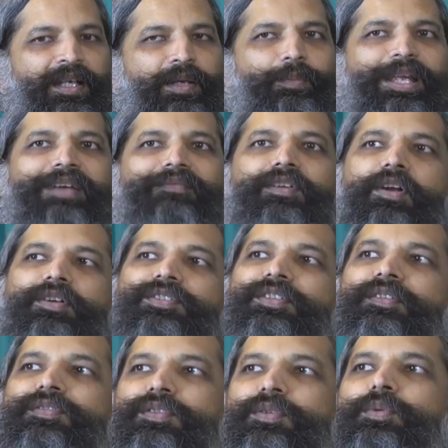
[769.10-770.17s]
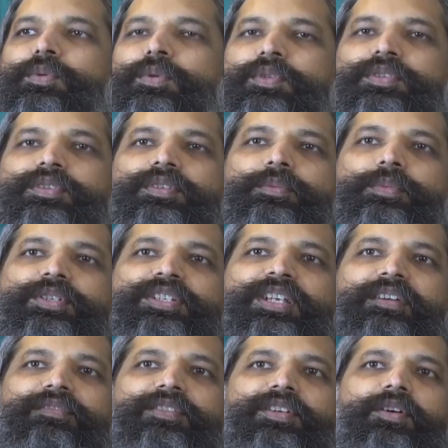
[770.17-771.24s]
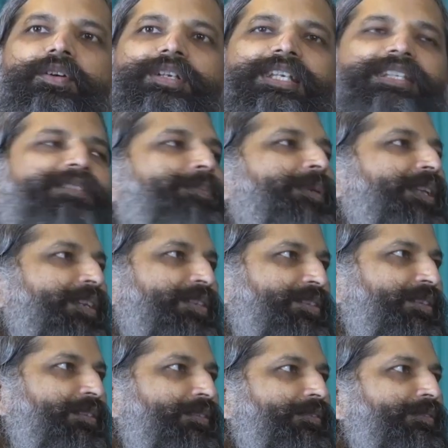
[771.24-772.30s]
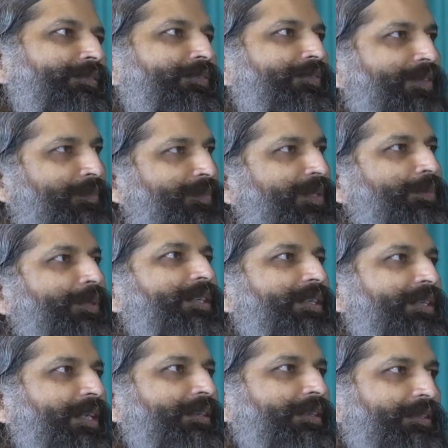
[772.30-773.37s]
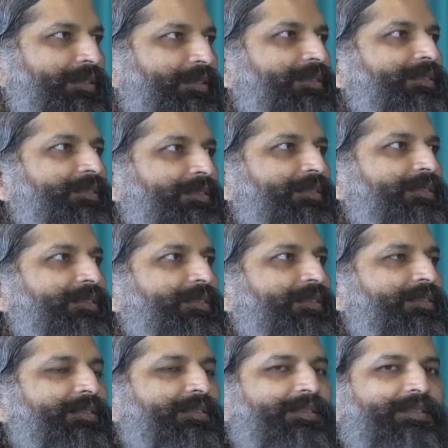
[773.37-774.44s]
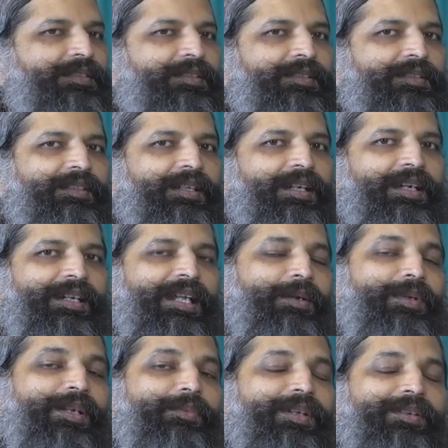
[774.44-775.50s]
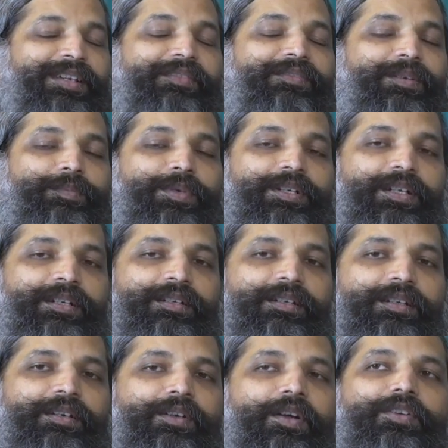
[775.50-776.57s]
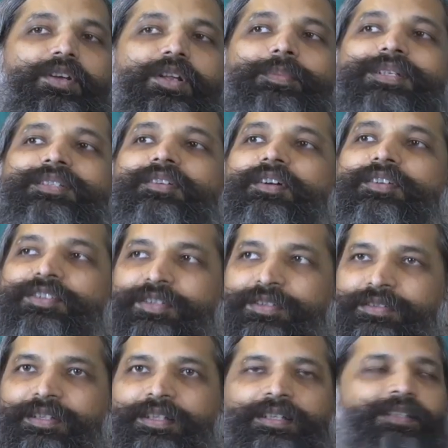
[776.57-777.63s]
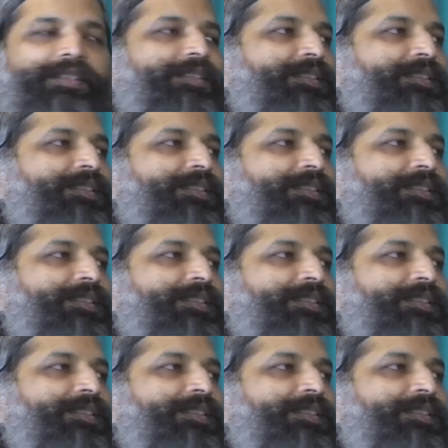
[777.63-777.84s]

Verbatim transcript: We have lots of schools which have drawn inspiration from the work done here. And I will even put it not always consciously